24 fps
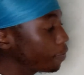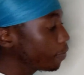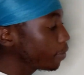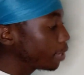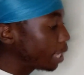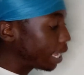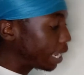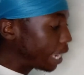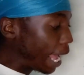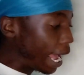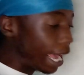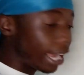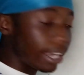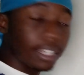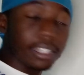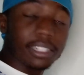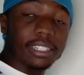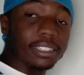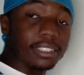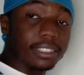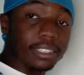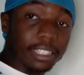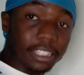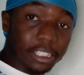an angle
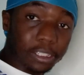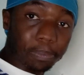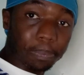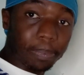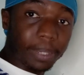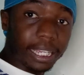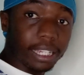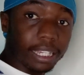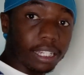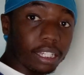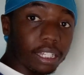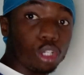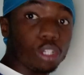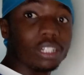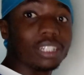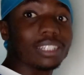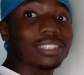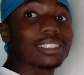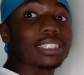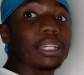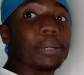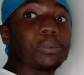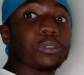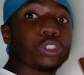is this big, you just
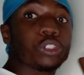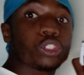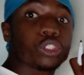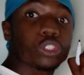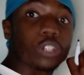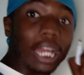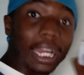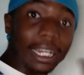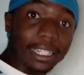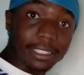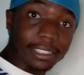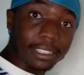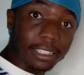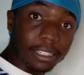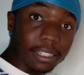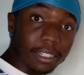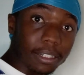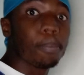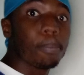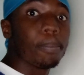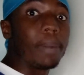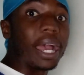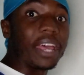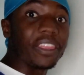subtract it
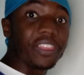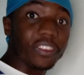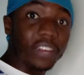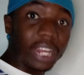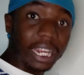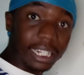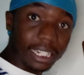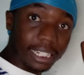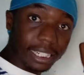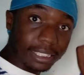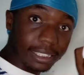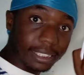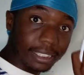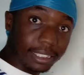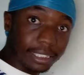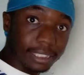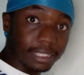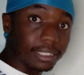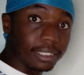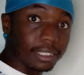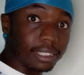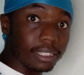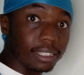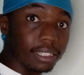by
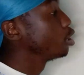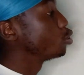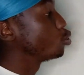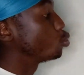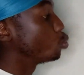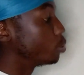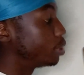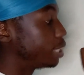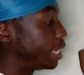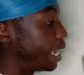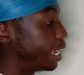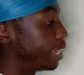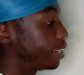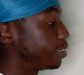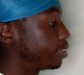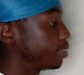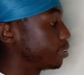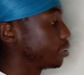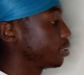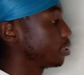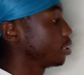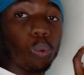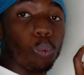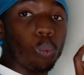360 to get
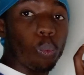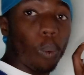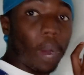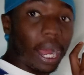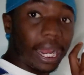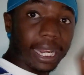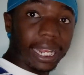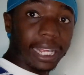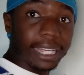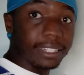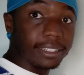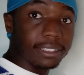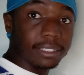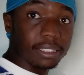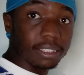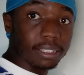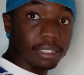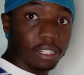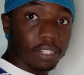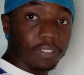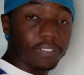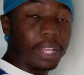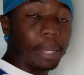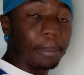180.
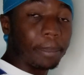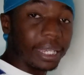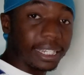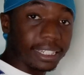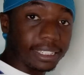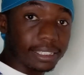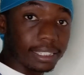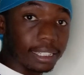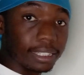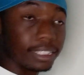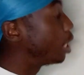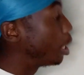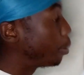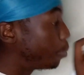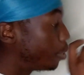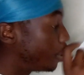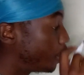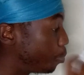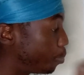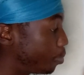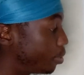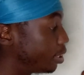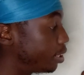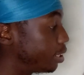That makes sense. Let me
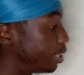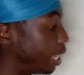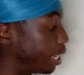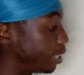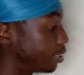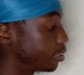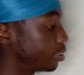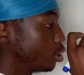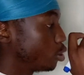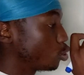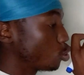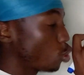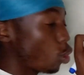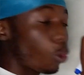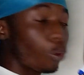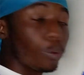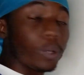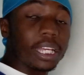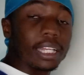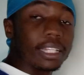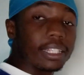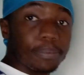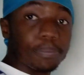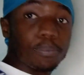repeat that. So
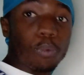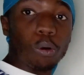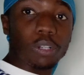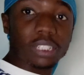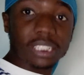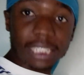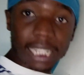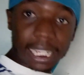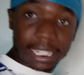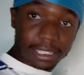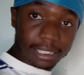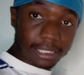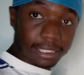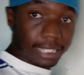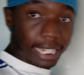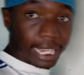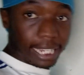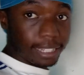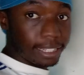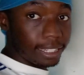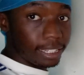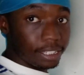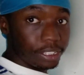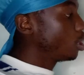in most cases like
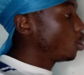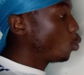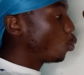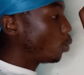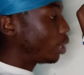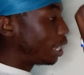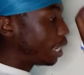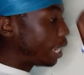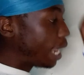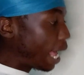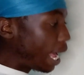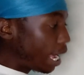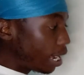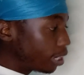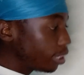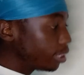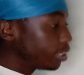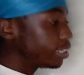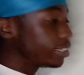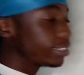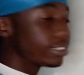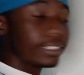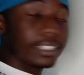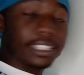these, when an angle
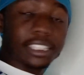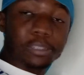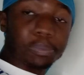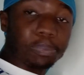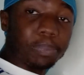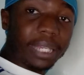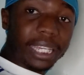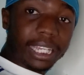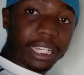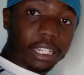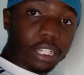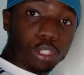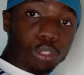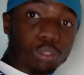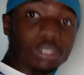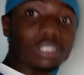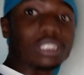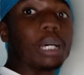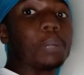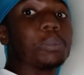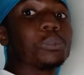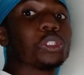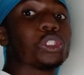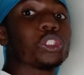is this big, you
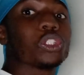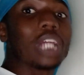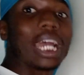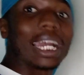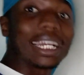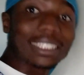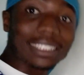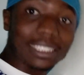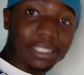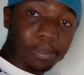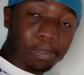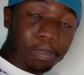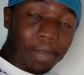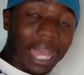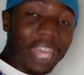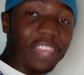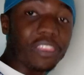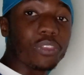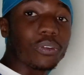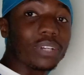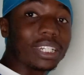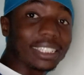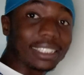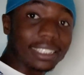subtract it by
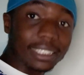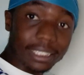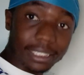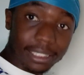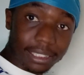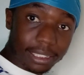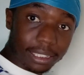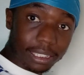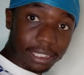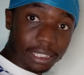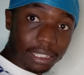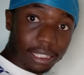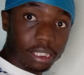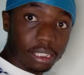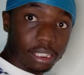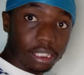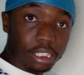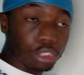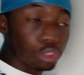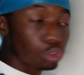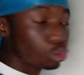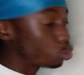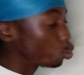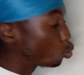360
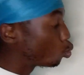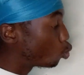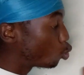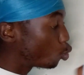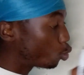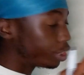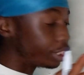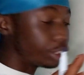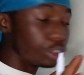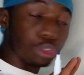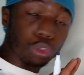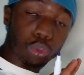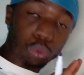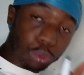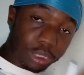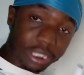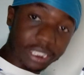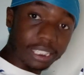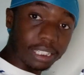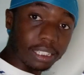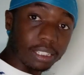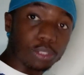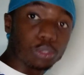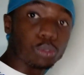just to reduce
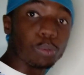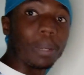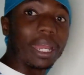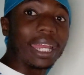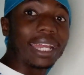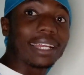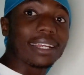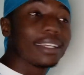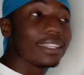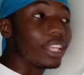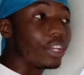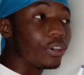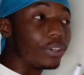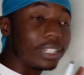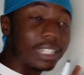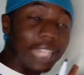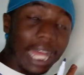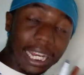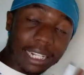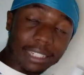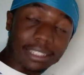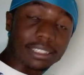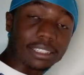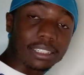it, to make the
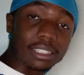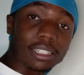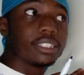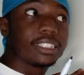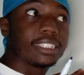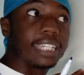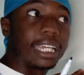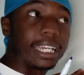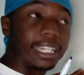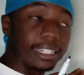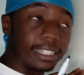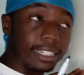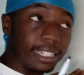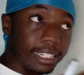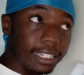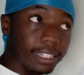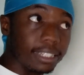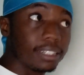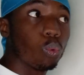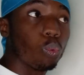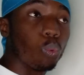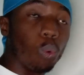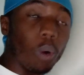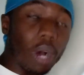reduction technique
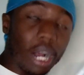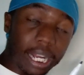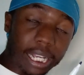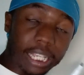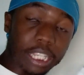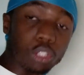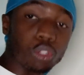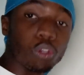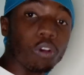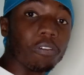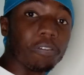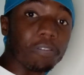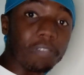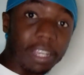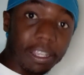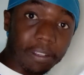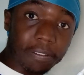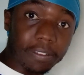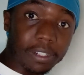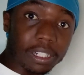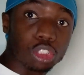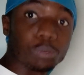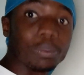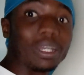work in your
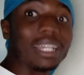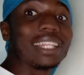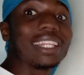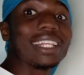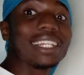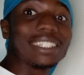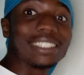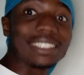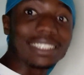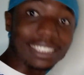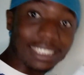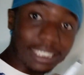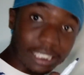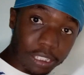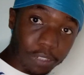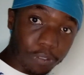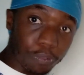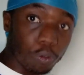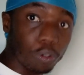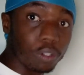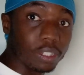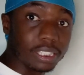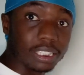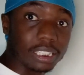favor, make things easier for
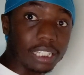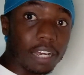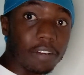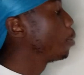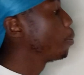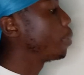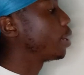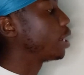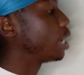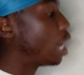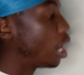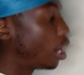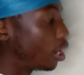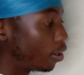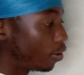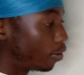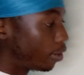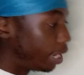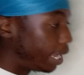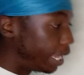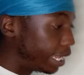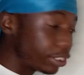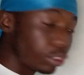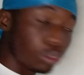yourself. But now
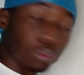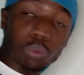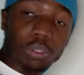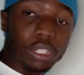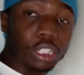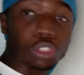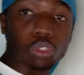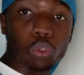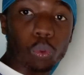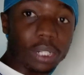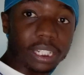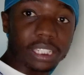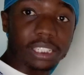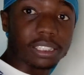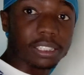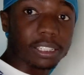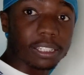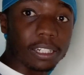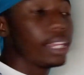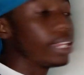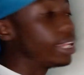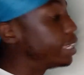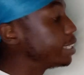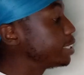let's do this question.
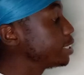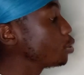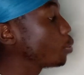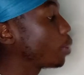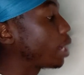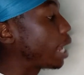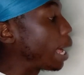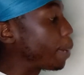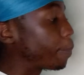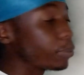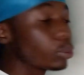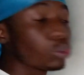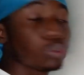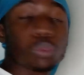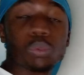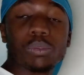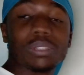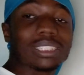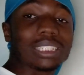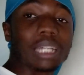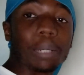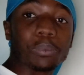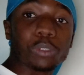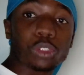Let's see what happens when we
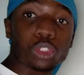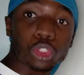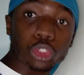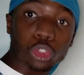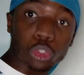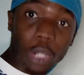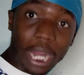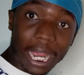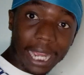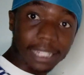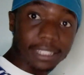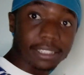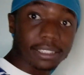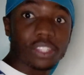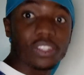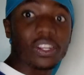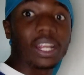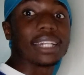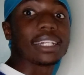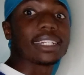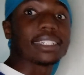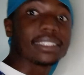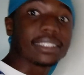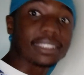subtract
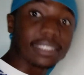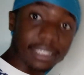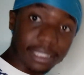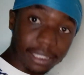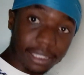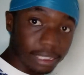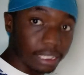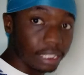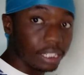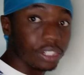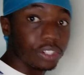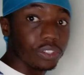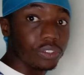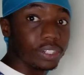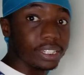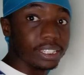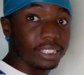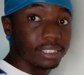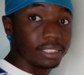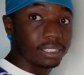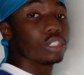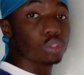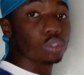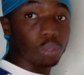360
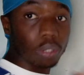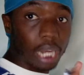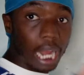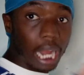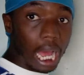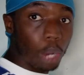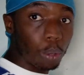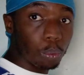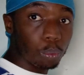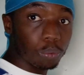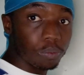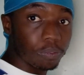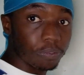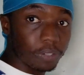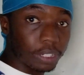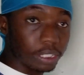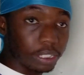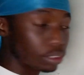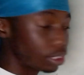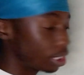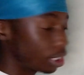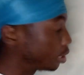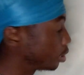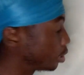degrees. So now we're first
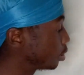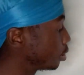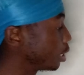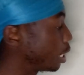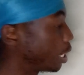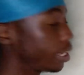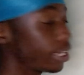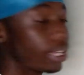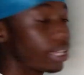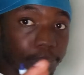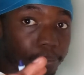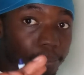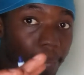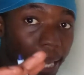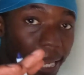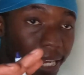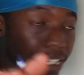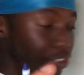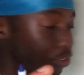gonna say minus